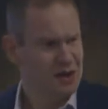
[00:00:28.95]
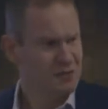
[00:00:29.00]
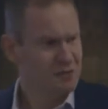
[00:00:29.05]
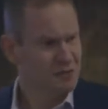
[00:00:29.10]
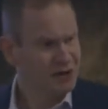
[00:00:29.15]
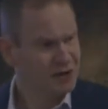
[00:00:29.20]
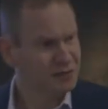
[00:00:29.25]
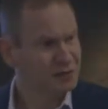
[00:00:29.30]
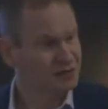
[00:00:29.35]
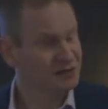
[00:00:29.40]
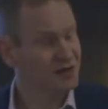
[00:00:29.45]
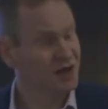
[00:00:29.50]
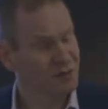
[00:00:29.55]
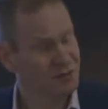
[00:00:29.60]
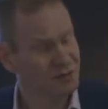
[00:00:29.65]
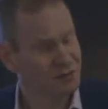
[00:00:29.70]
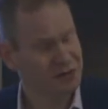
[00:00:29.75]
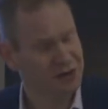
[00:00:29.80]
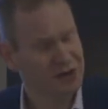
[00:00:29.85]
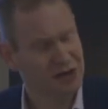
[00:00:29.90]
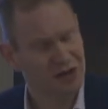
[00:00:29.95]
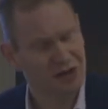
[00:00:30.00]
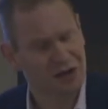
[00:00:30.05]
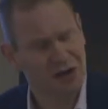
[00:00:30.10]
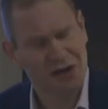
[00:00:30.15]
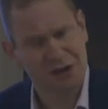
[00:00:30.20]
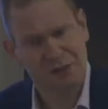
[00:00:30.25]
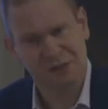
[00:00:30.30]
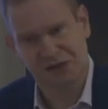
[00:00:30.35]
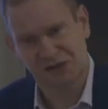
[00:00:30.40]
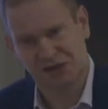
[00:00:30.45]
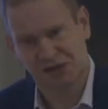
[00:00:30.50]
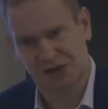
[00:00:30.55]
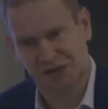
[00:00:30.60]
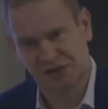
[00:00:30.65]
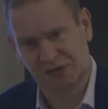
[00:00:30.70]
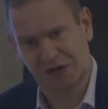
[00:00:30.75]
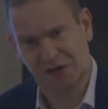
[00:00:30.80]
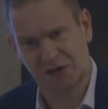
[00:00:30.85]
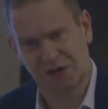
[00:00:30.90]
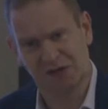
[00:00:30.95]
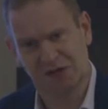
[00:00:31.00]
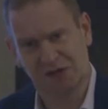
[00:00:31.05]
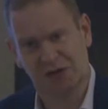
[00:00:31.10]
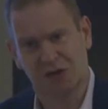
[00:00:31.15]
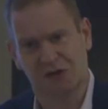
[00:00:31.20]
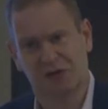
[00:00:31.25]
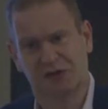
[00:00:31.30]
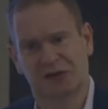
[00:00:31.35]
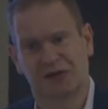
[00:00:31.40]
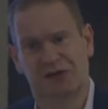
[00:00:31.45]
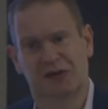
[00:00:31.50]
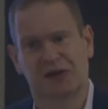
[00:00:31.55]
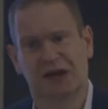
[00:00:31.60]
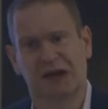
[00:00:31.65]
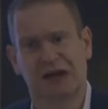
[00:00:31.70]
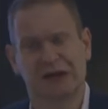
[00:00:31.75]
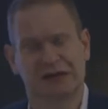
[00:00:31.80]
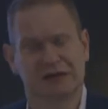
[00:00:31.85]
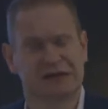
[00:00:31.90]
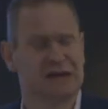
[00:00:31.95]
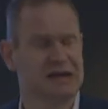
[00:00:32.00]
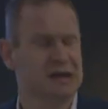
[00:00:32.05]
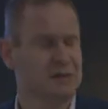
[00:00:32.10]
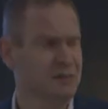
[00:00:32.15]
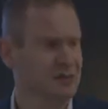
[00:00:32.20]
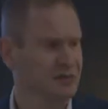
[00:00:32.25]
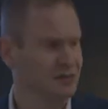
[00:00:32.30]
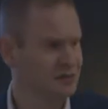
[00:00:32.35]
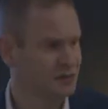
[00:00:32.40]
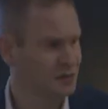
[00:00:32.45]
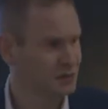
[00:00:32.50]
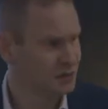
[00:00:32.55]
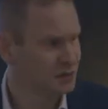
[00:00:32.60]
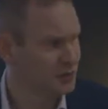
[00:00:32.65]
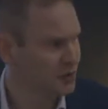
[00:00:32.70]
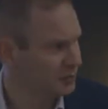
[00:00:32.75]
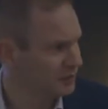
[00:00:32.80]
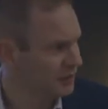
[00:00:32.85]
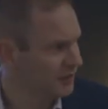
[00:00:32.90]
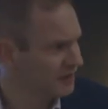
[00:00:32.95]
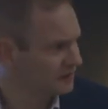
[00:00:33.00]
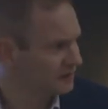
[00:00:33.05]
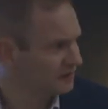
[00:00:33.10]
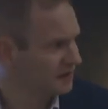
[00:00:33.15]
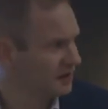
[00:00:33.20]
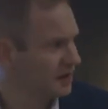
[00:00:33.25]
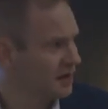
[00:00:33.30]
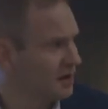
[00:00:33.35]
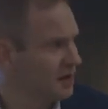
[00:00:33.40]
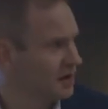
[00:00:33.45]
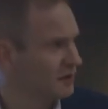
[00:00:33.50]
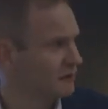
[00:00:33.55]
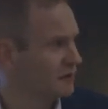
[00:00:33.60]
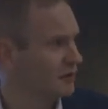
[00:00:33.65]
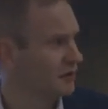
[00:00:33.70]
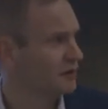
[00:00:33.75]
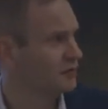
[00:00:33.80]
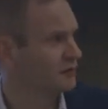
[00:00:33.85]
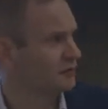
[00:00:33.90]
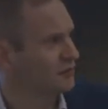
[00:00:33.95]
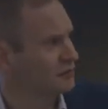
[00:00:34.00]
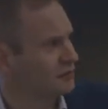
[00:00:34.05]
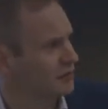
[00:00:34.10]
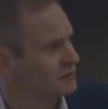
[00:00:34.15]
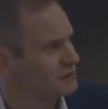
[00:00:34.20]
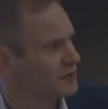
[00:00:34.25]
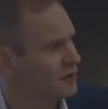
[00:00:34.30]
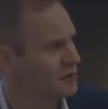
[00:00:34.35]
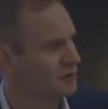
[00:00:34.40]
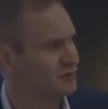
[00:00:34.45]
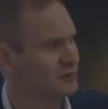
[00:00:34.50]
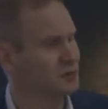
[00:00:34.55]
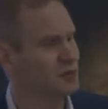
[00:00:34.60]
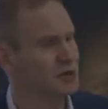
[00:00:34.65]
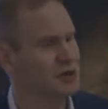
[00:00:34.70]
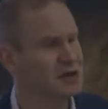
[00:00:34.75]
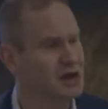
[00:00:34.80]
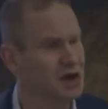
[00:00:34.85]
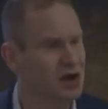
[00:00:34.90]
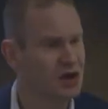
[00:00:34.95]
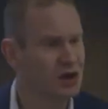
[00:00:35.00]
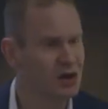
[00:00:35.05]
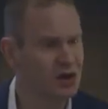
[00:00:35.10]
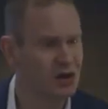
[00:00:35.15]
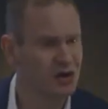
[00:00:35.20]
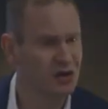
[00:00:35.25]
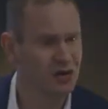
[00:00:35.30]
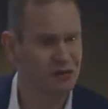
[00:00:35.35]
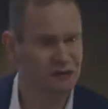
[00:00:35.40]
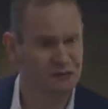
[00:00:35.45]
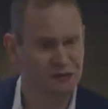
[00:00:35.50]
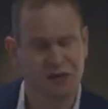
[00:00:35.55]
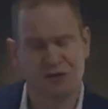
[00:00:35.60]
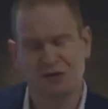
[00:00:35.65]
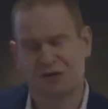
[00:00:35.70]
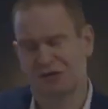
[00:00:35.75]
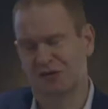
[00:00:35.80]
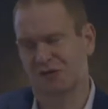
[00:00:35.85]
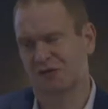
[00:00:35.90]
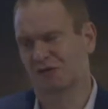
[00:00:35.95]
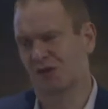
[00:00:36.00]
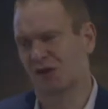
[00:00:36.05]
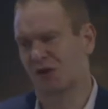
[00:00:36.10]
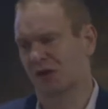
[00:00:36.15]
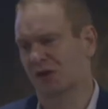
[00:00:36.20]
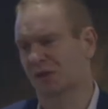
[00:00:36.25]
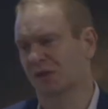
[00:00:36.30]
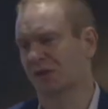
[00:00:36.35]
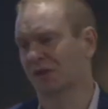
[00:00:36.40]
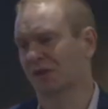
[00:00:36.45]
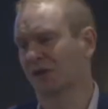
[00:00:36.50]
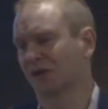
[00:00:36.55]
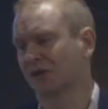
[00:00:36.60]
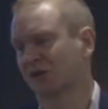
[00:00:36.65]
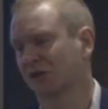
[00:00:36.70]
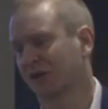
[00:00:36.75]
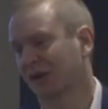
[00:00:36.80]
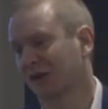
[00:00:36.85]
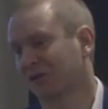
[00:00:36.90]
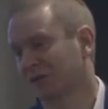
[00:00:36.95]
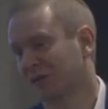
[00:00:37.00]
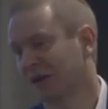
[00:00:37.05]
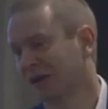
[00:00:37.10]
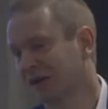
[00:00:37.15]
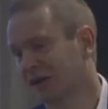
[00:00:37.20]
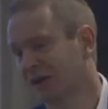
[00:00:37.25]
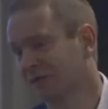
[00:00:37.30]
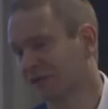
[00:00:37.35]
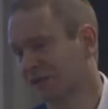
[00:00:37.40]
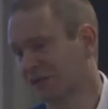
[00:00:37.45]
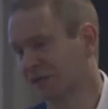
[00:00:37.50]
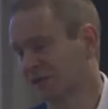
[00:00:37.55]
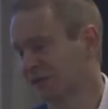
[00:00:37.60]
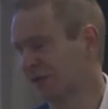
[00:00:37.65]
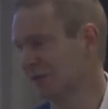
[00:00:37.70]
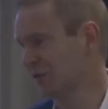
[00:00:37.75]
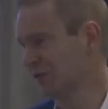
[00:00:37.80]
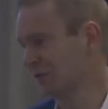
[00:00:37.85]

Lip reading: My name is Simon McCalla. I am the Chief Technology Officer at a business called Nominet. For those of you who don't know us, we are the folks that run the UK domain name system.